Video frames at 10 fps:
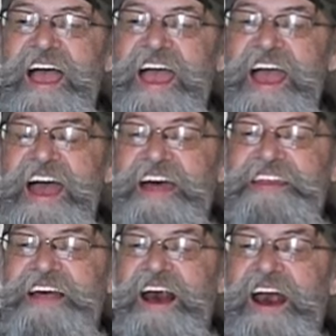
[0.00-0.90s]

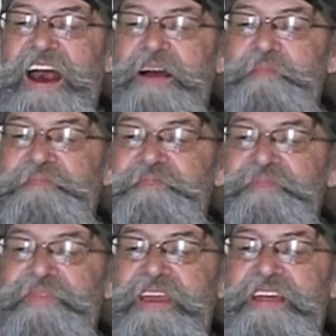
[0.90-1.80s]
And
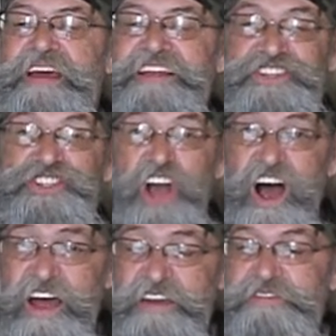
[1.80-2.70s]
that's
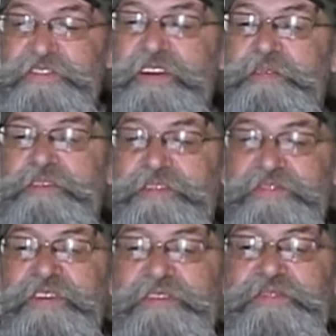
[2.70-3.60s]
Sean
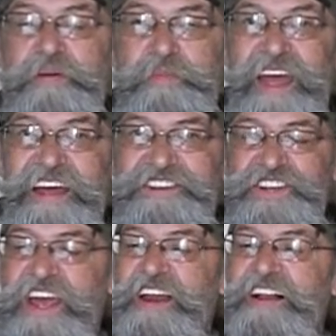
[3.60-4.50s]
from that
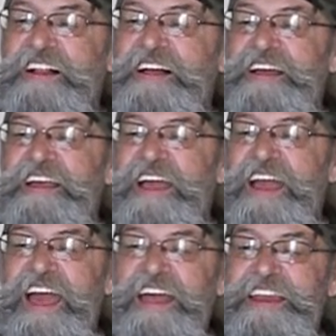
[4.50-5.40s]
channel.
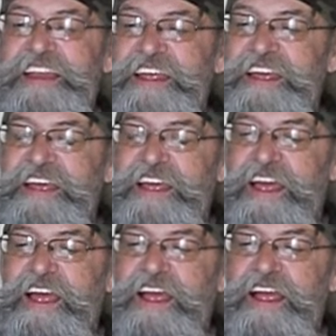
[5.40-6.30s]
And
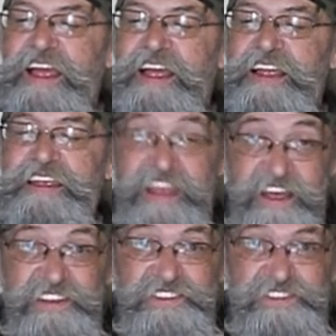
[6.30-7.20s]

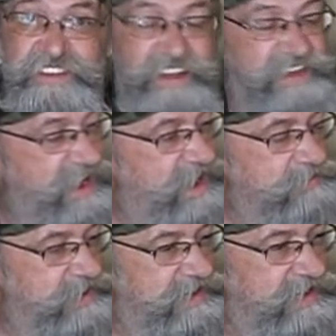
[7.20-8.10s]
yes,
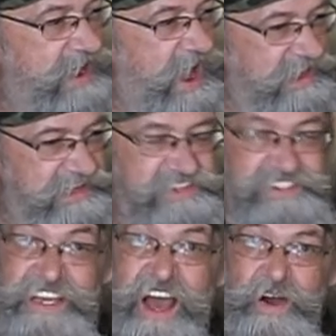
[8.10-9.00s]
I mean, I can
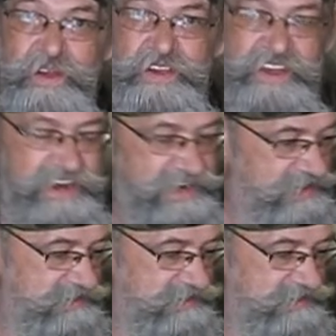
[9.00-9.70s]
see how you can